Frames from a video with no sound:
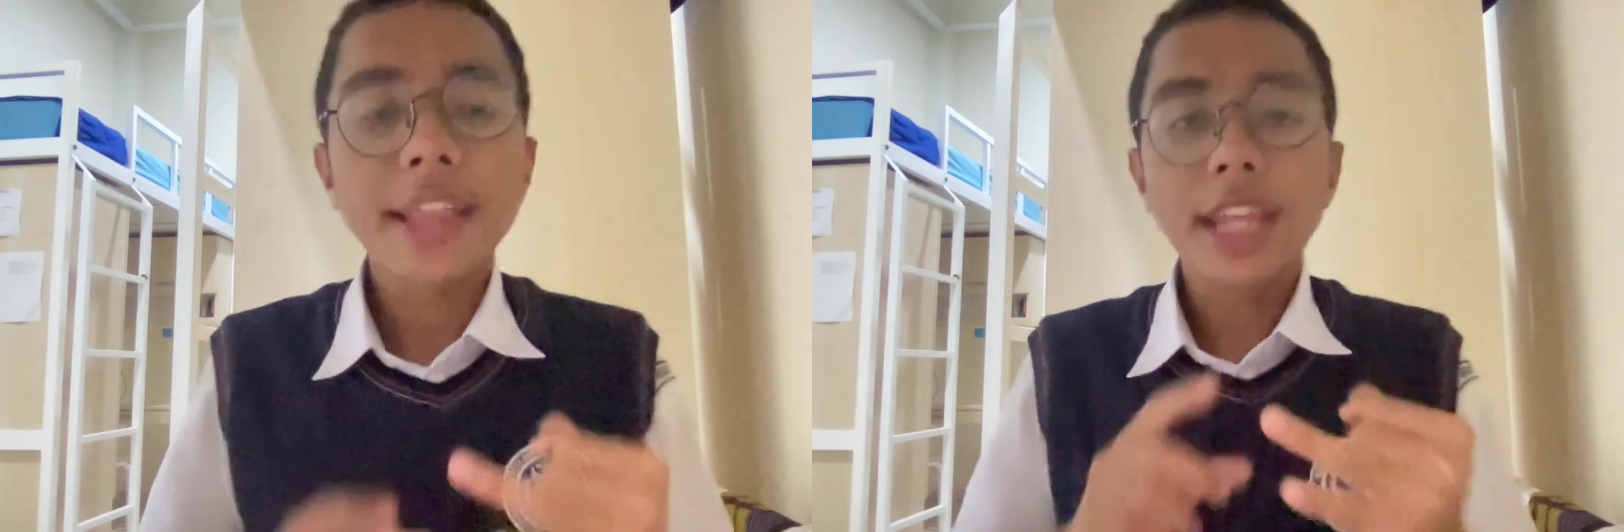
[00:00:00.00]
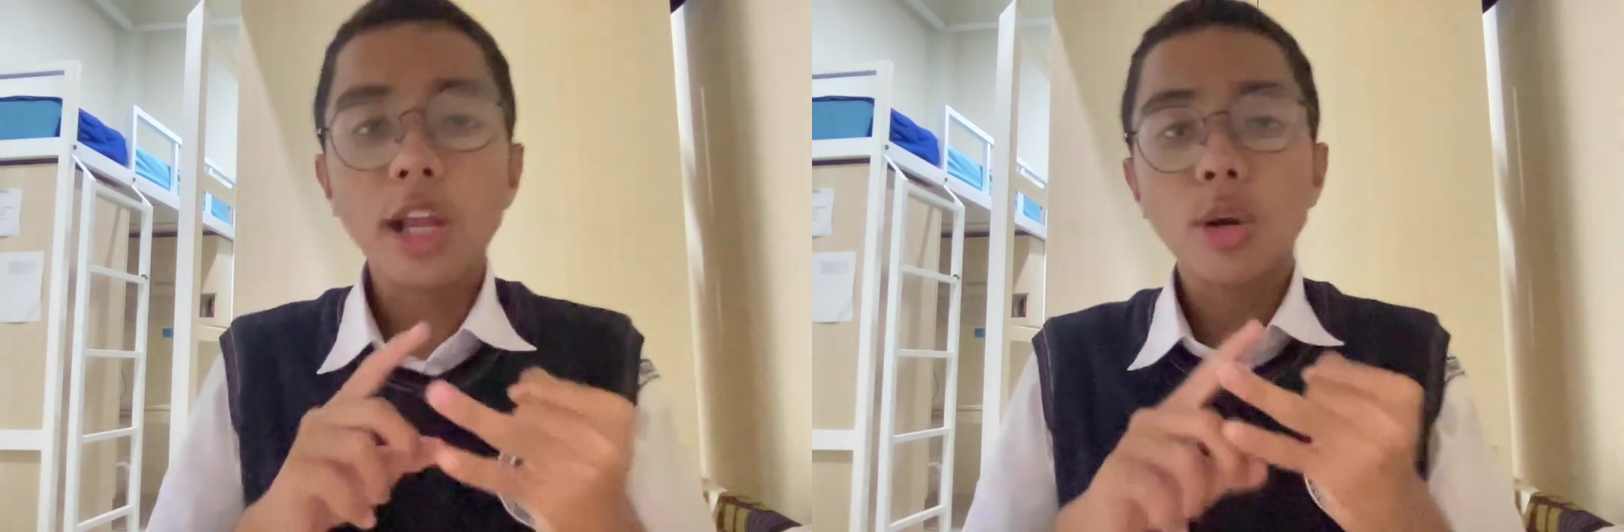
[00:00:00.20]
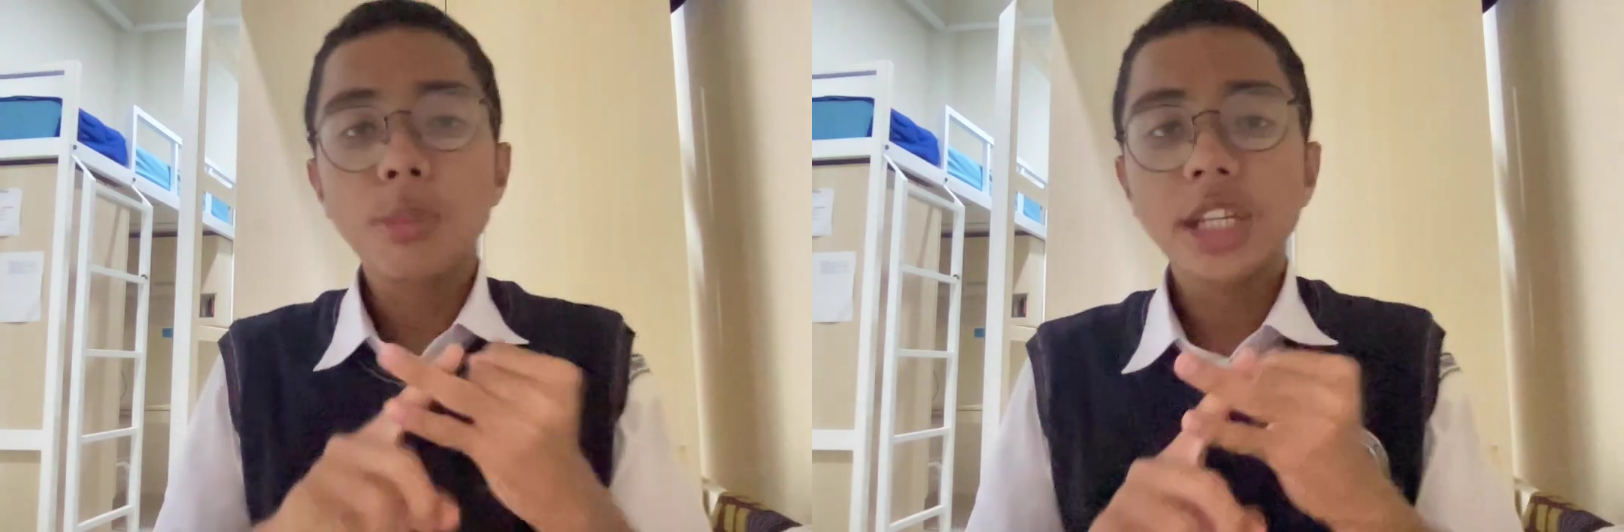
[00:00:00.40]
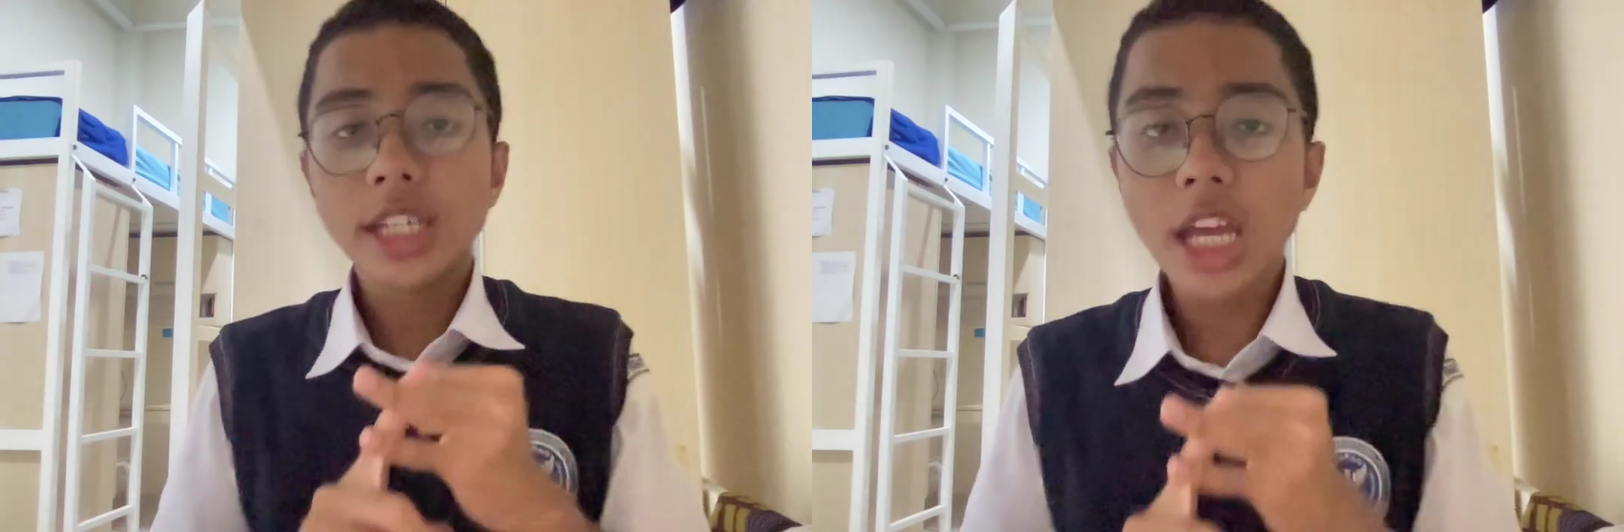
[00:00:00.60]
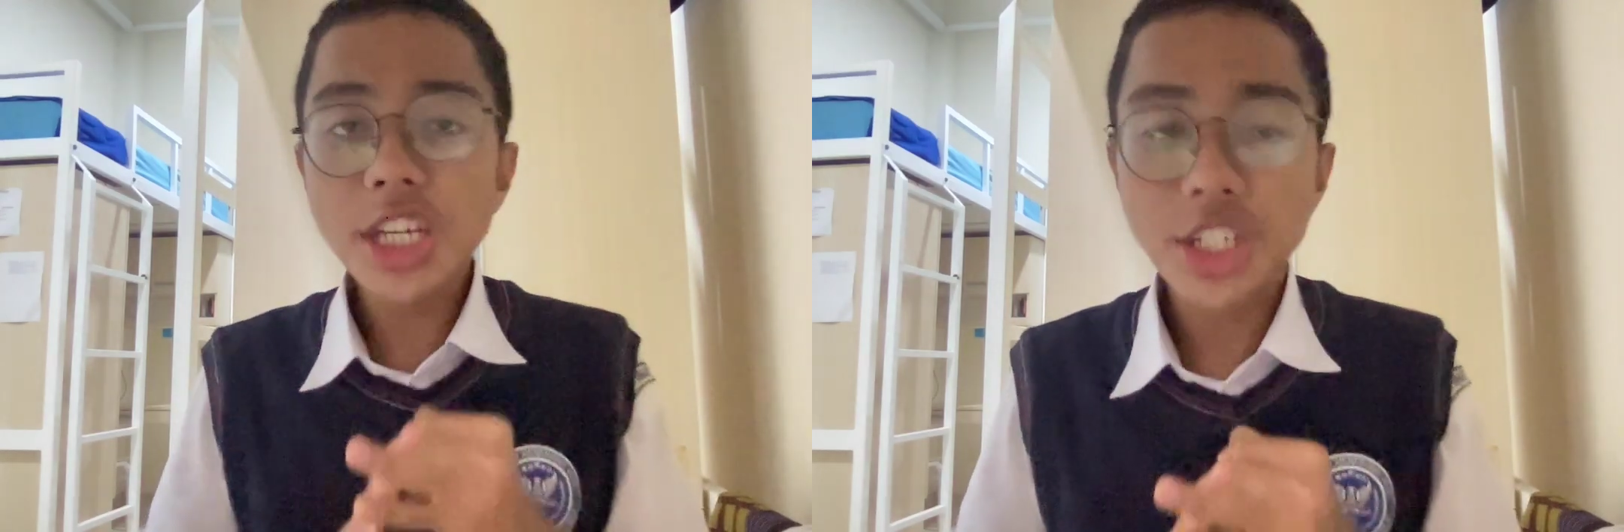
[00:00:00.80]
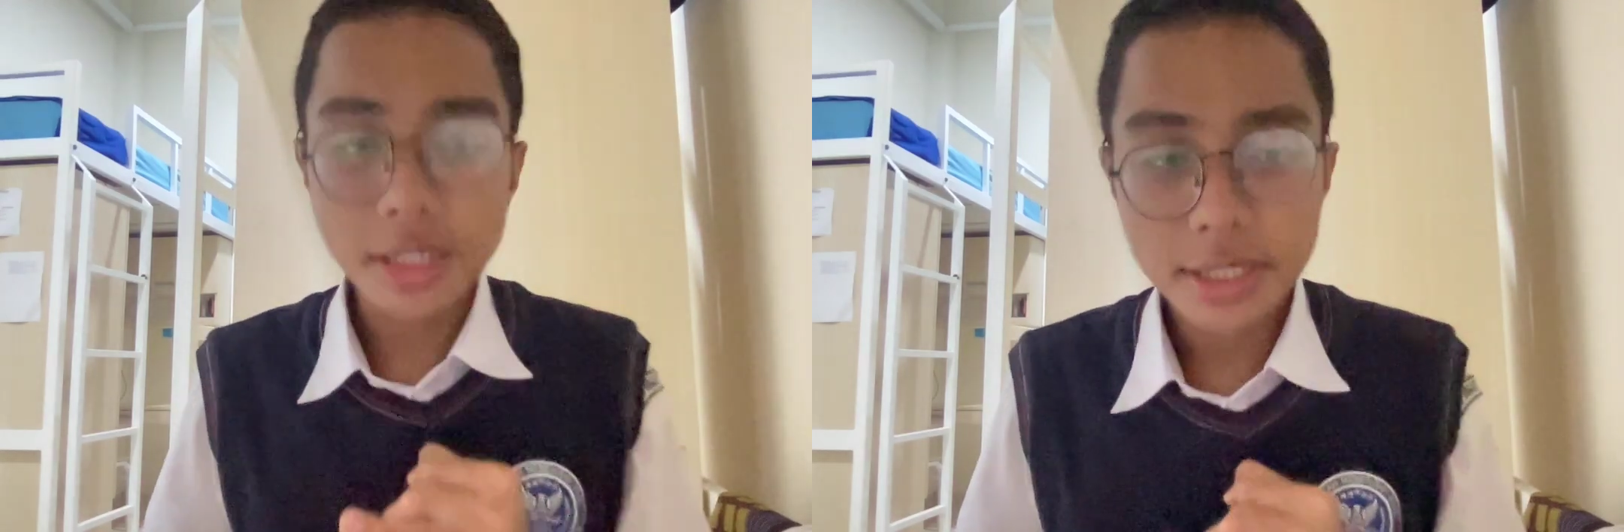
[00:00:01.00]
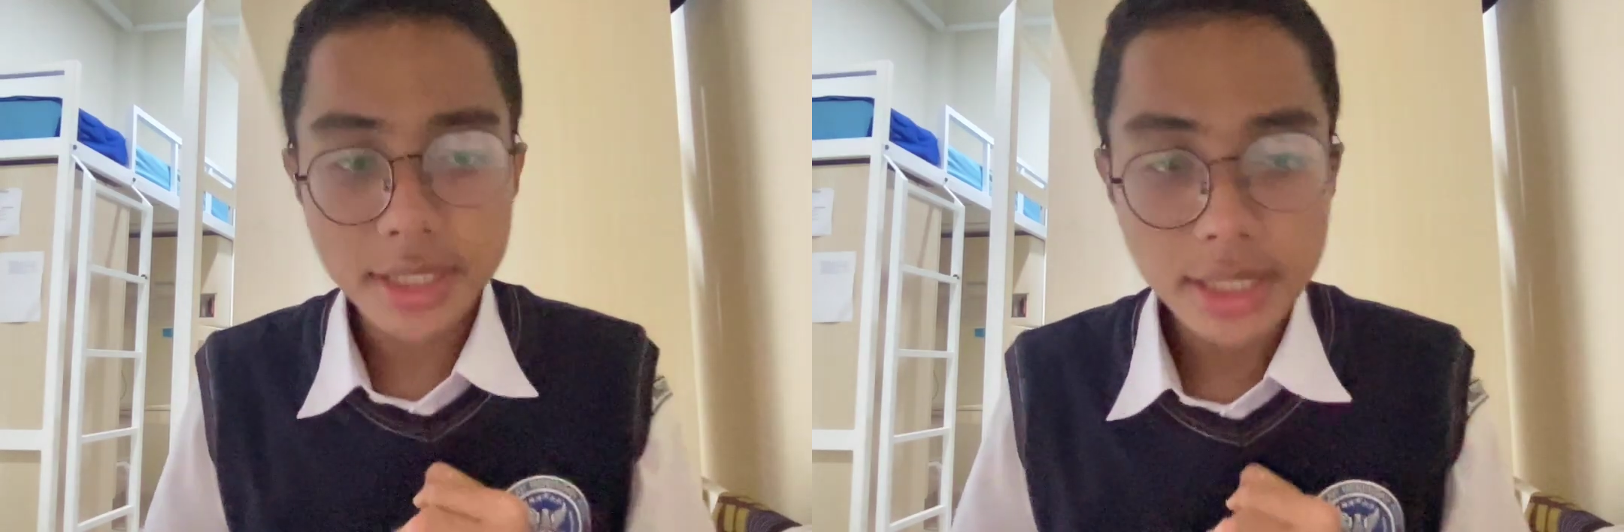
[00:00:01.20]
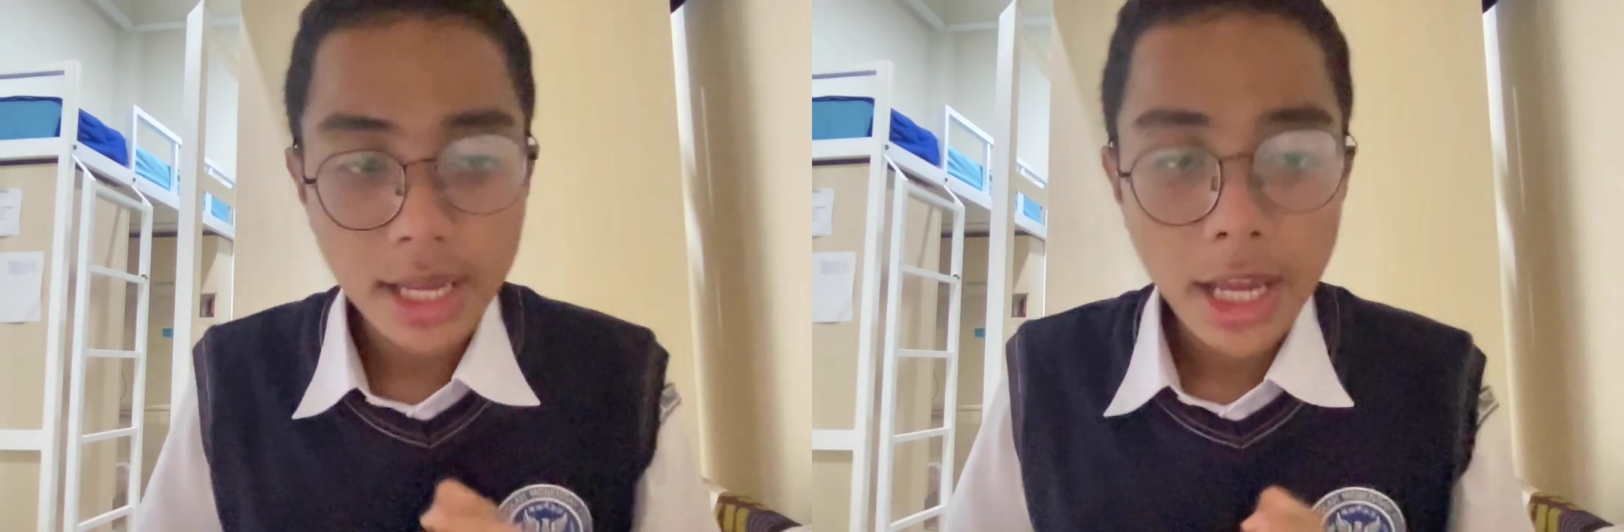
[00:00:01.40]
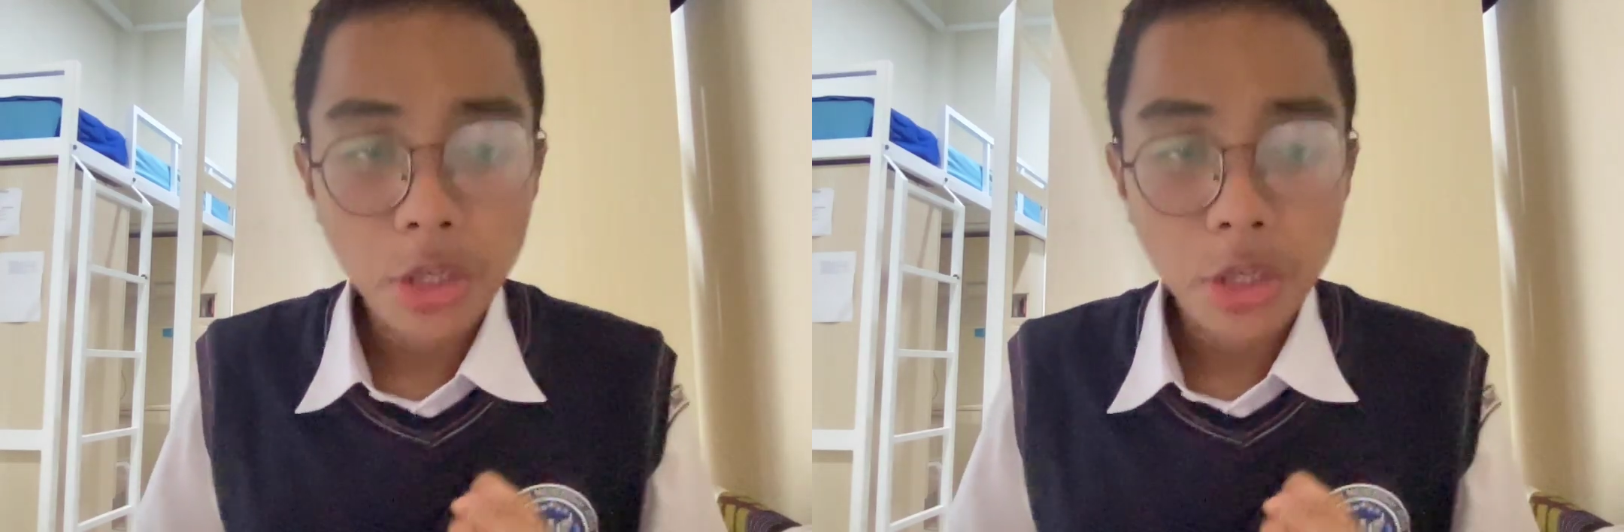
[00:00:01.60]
telecommunications,